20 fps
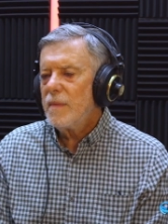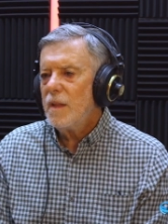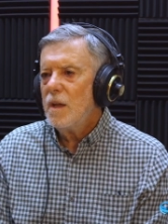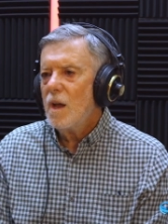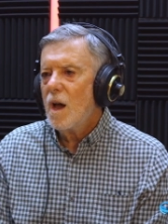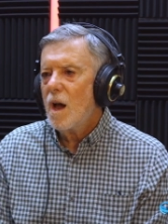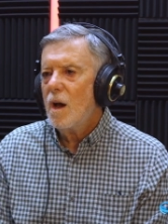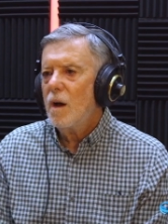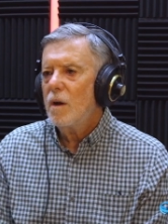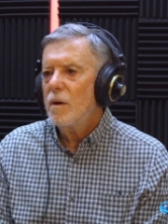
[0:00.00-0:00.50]

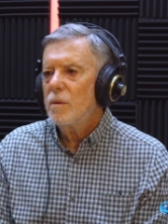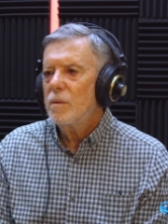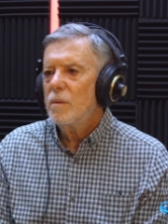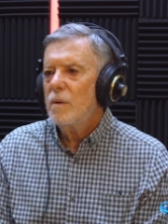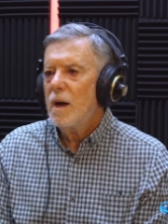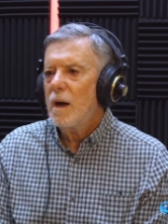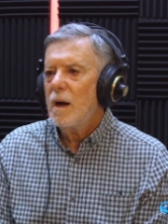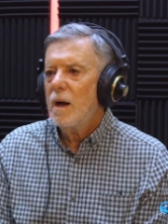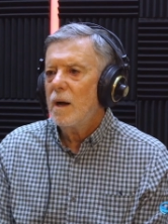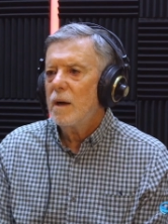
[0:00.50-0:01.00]
you know,
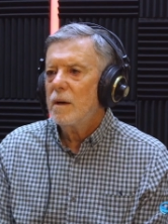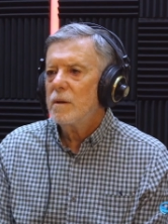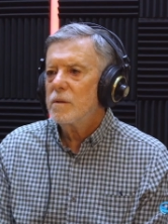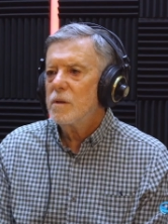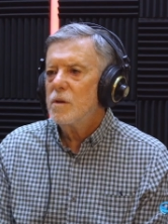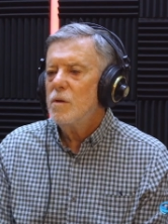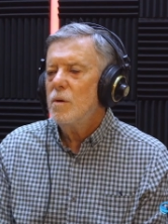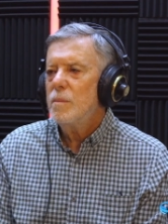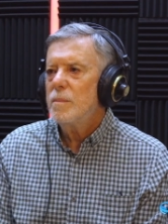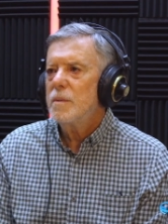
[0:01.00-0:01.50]

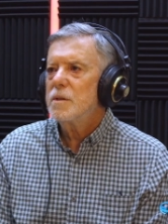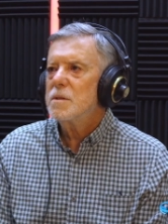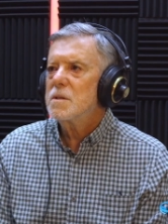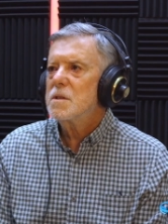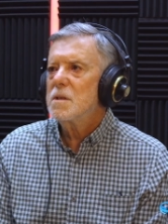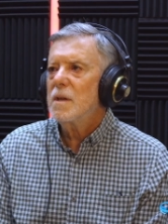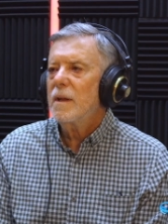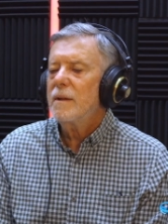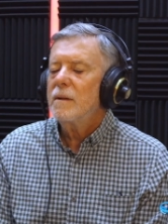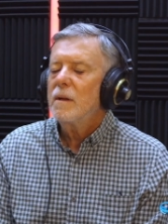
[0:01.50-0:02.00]

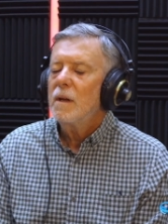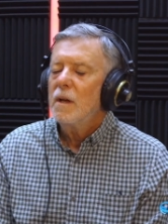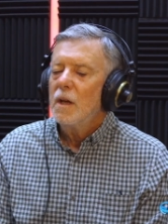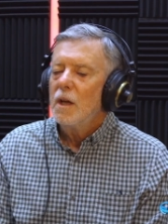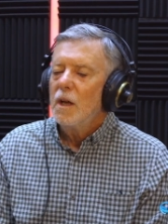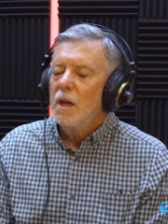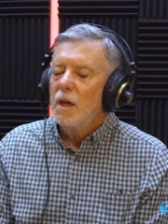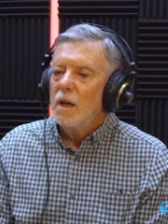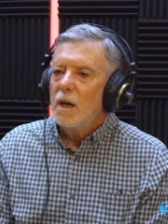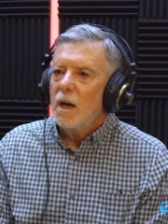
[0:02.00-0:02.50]
humans and
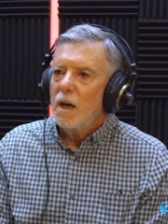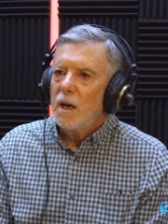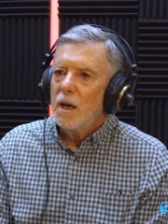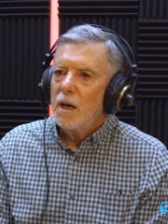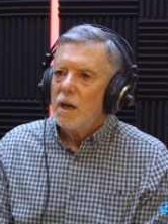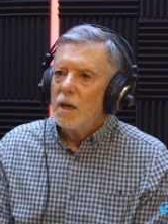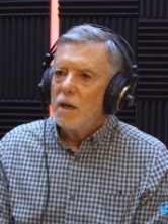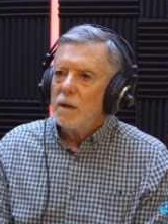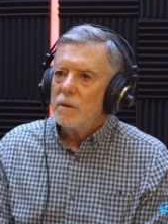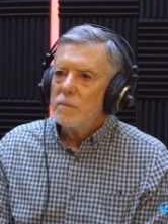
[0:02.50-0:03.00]

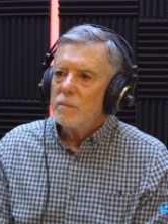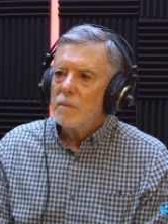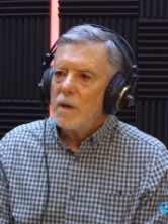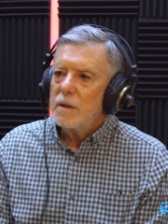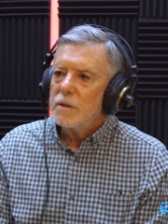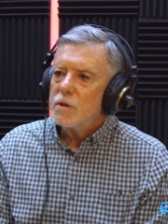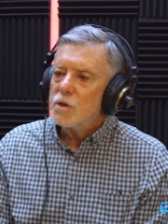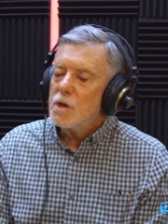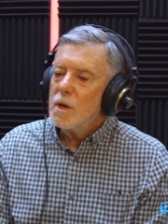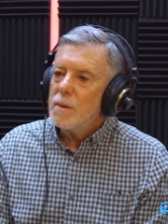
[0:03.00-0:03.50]

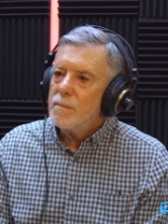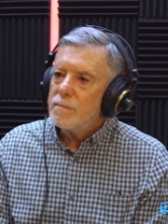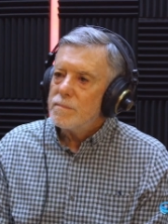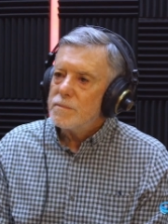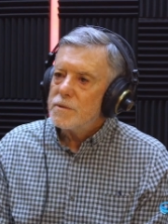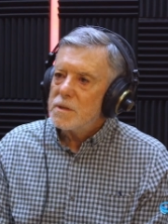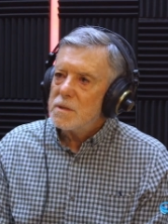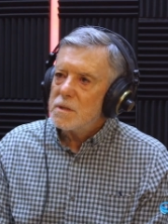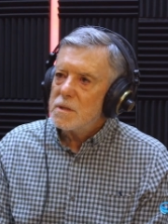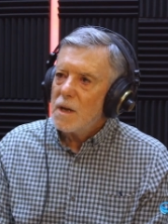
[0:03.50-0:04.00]

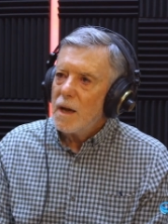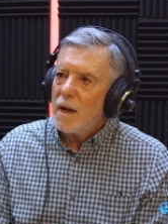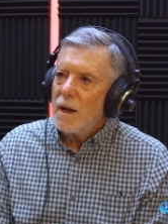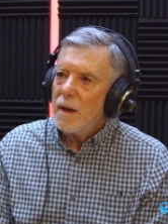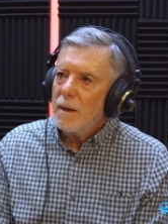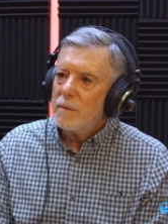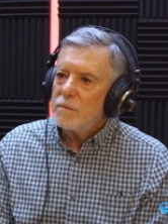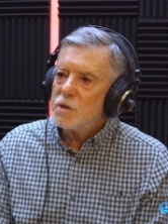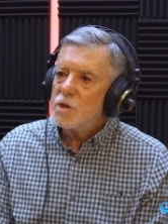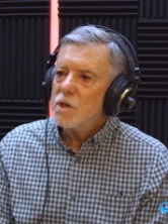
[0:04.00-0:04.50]

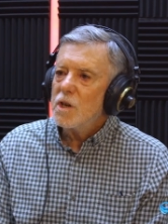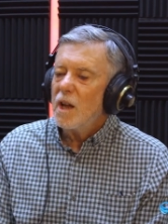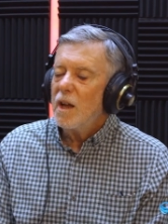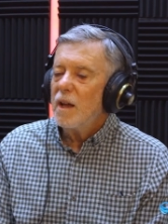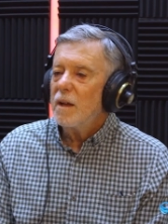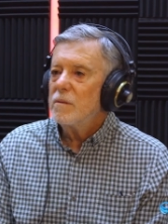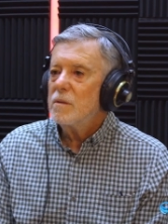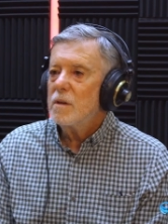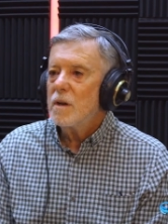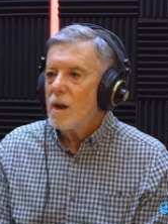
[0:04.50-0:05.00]
chimps
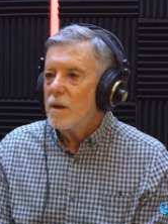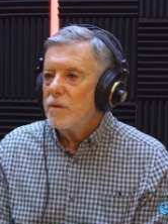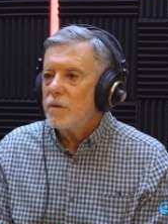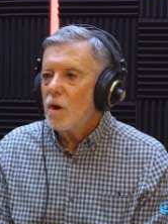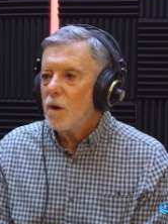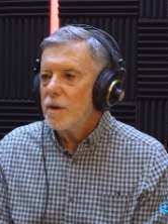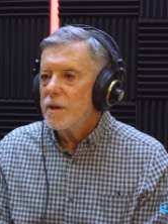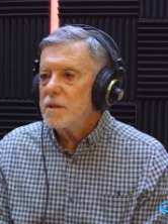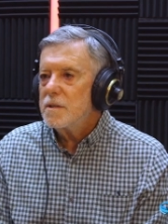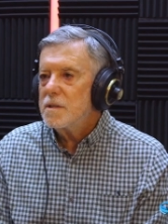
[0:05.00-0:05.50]
share, you know,
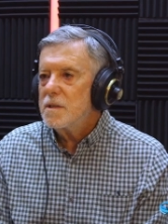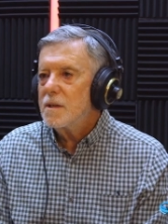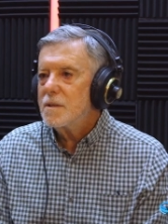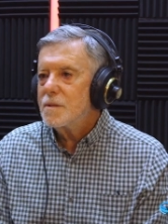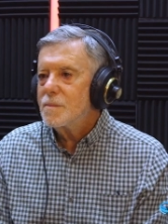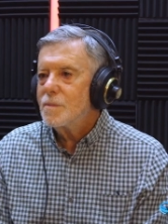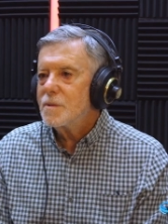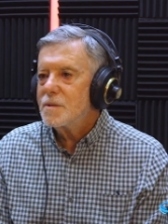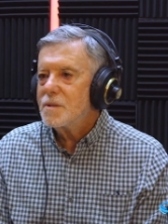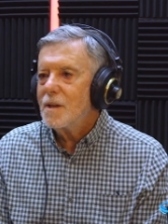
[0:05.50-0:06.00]

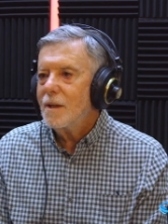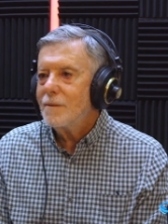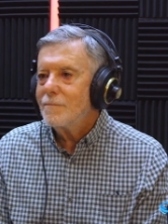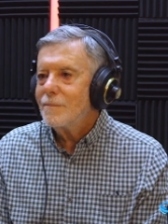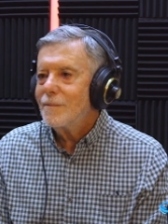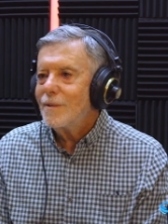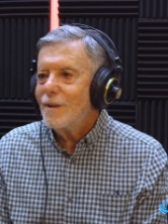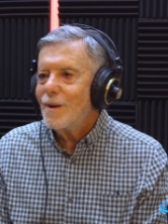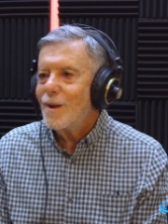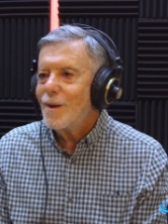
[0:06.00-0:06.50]

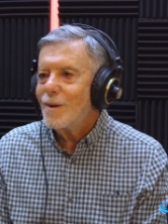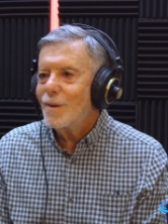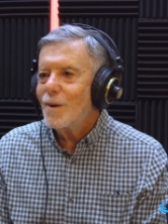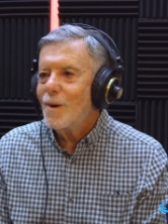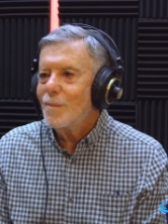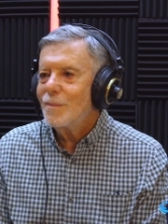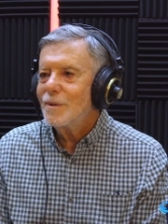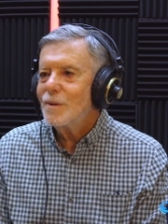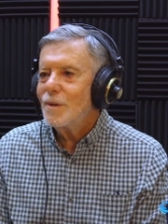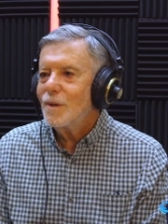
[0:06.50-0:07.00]
96%, you know,
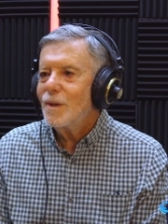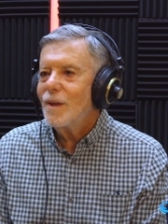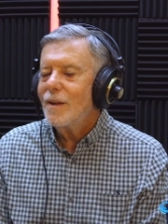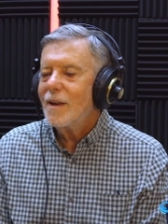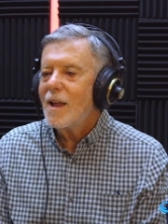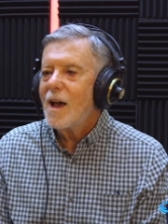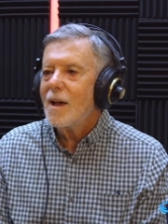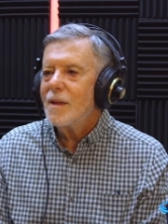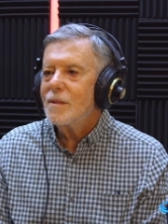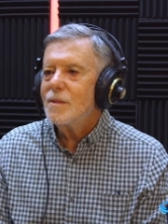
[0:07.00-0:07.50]
common
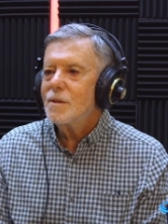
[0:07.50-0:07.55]
DNA,